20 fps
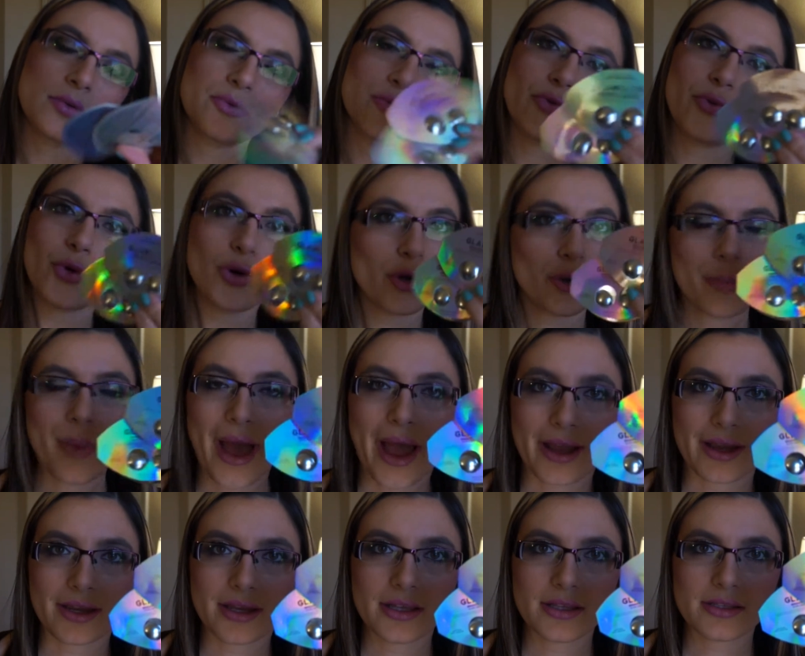foil
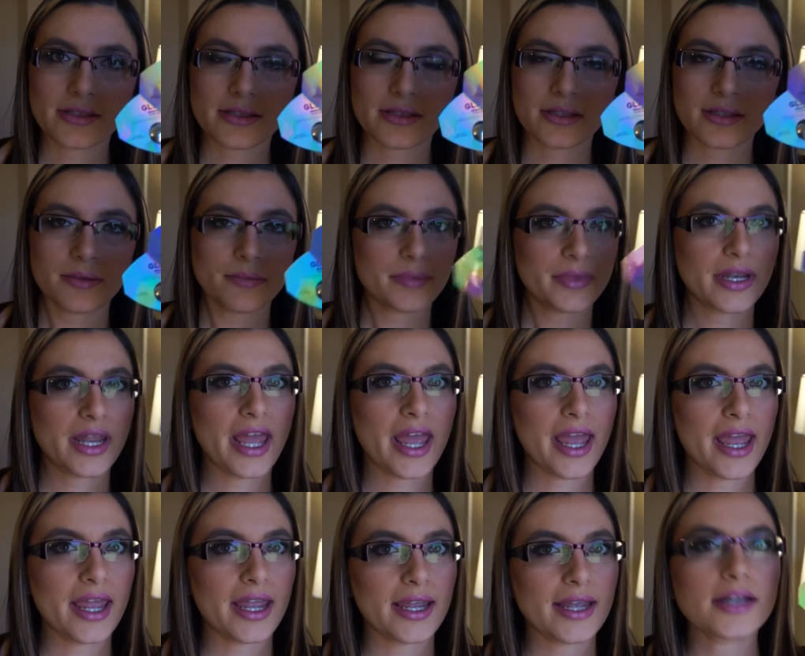packets, but
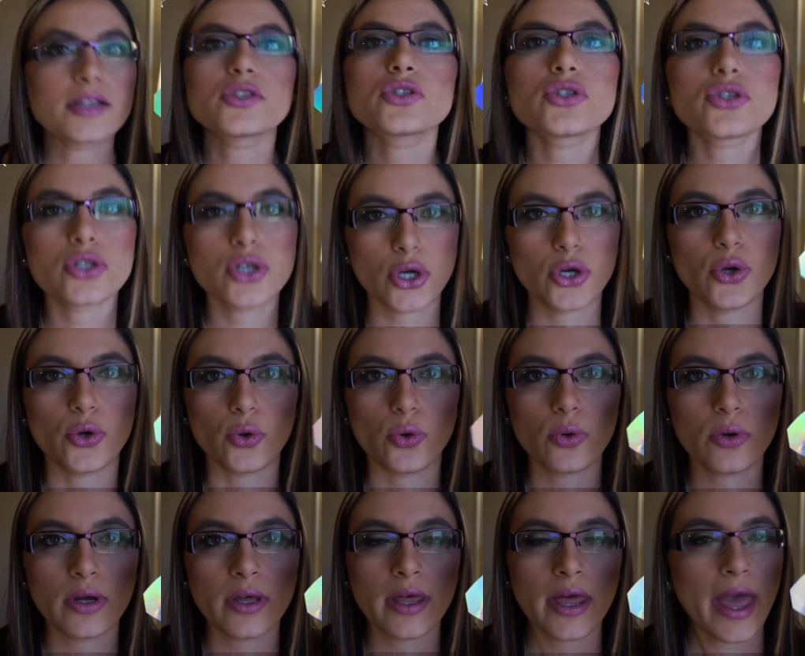hey, it's
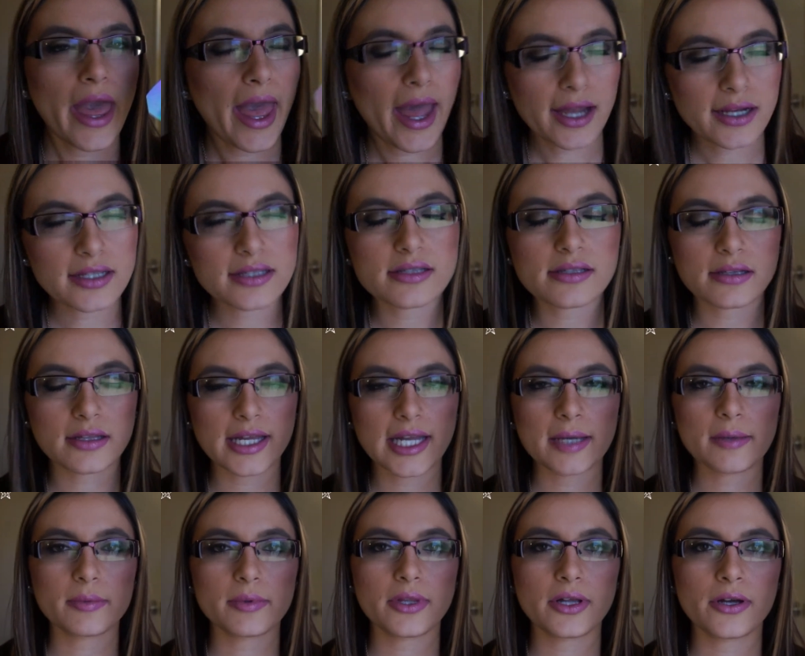two. And it's
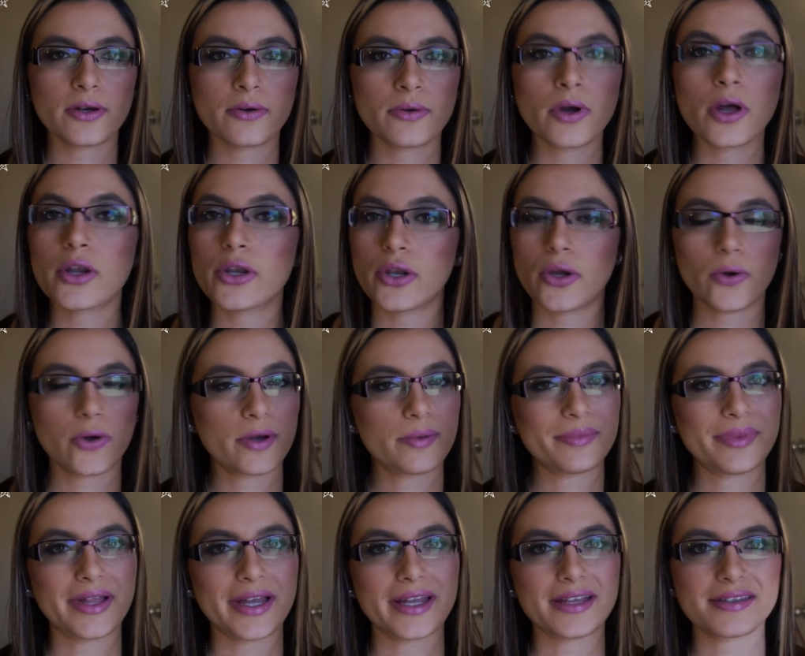Glam Glow, no
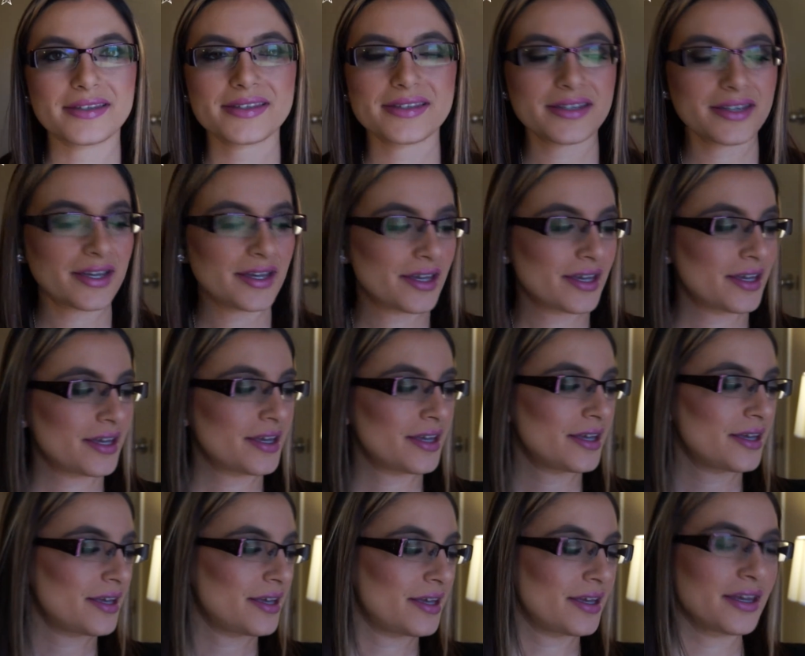complaints.
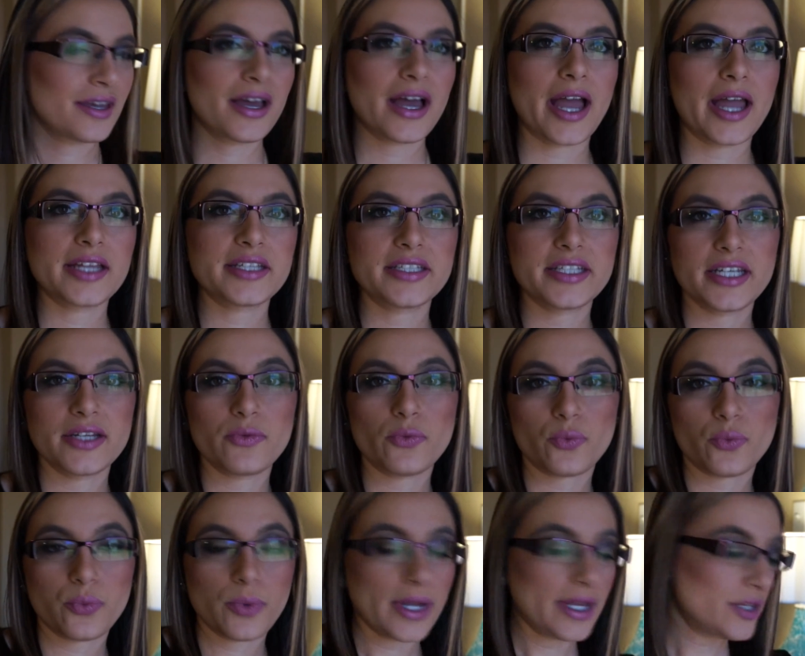I did
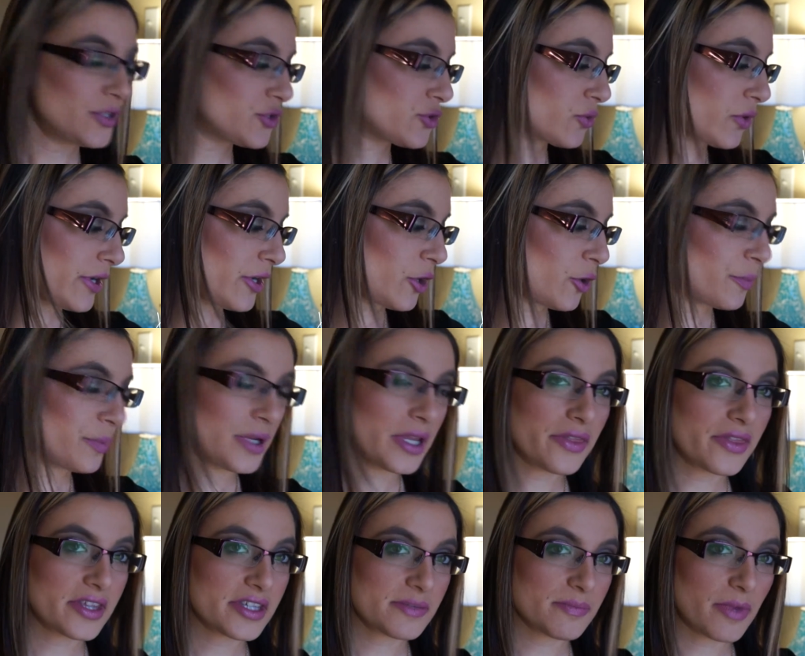enjoy
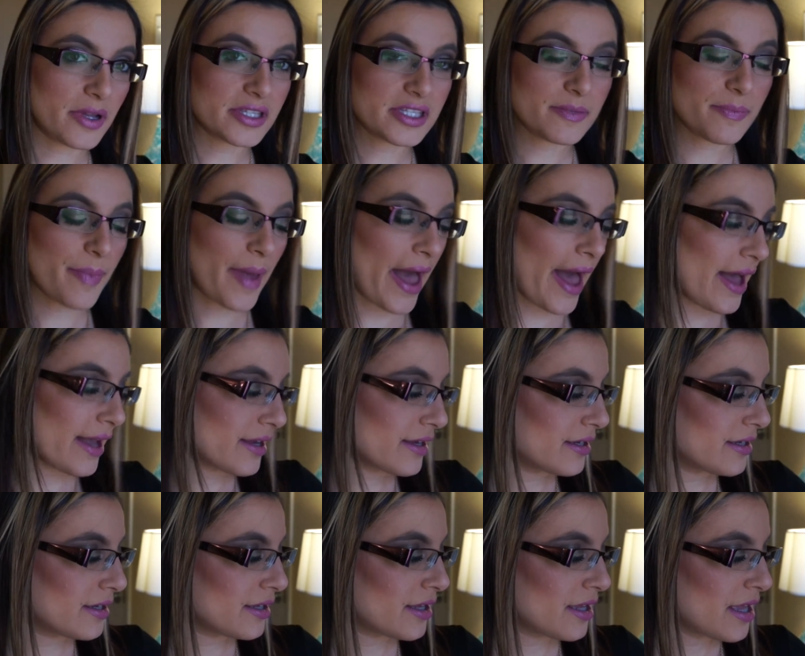opening this month's bag,
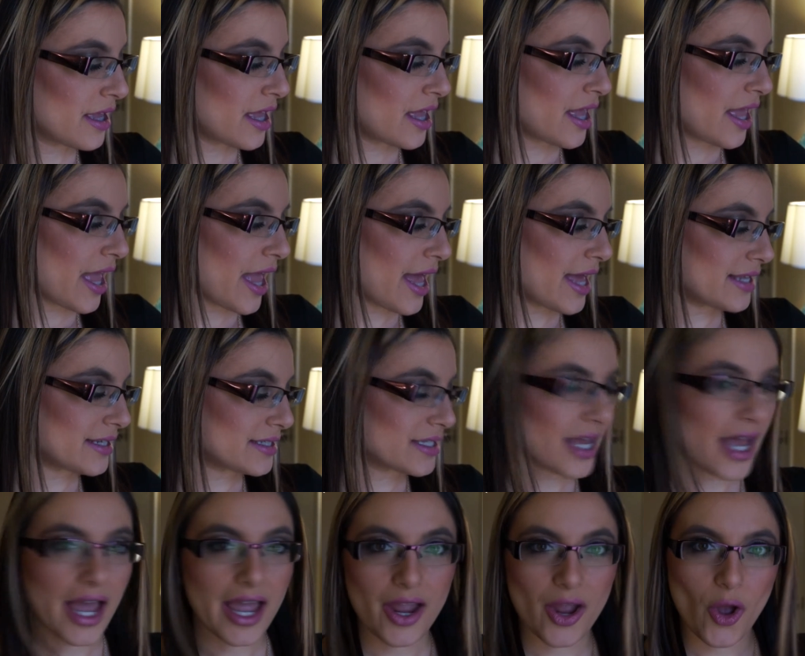and
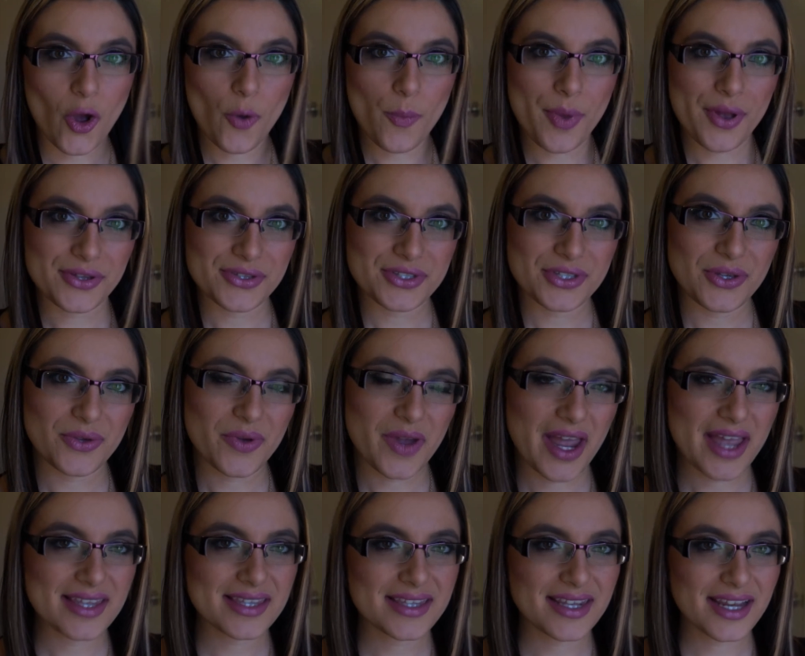I hope I'll see you
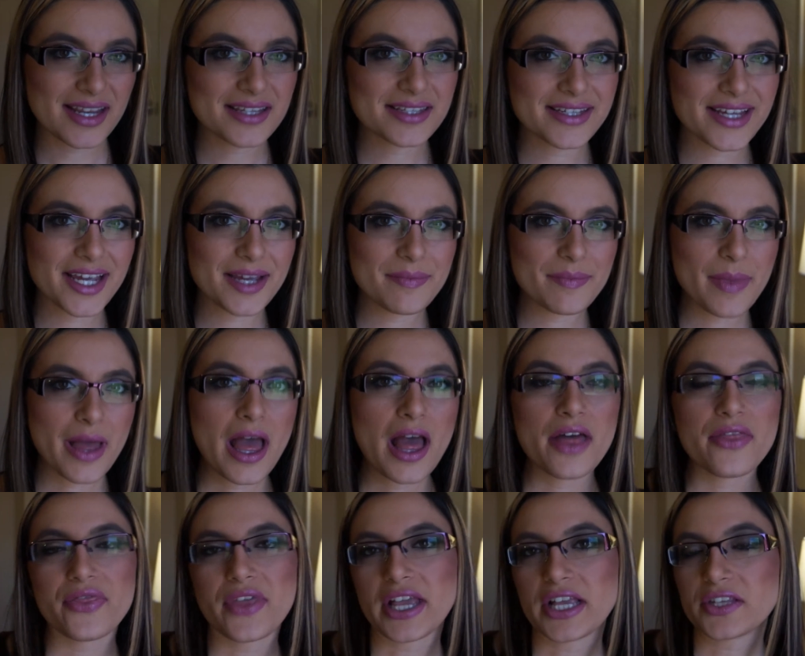guys next time.
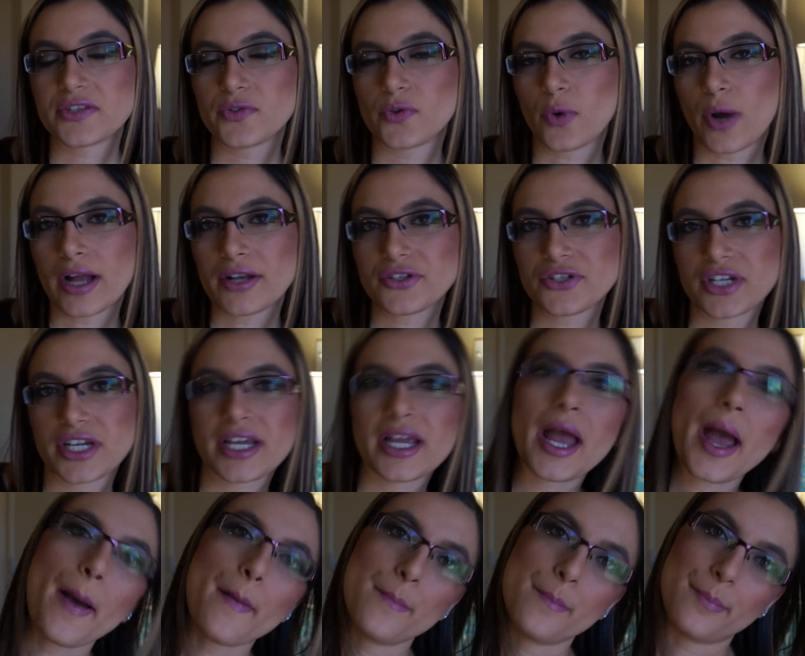Thanks for
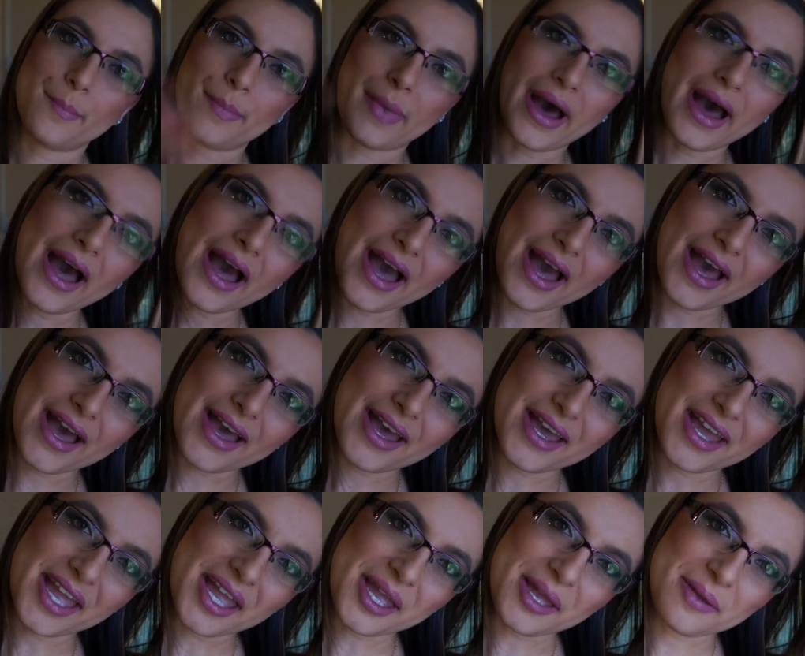watching.
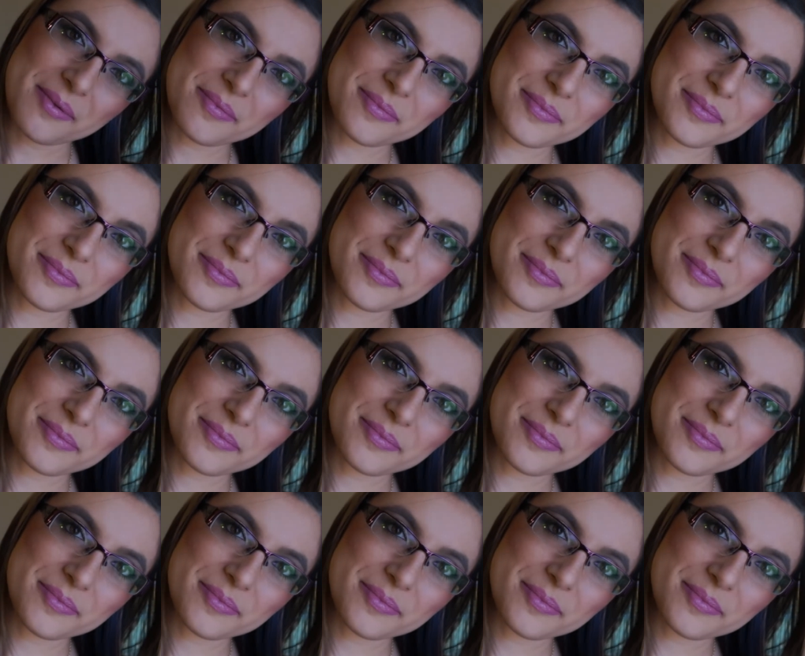Bye.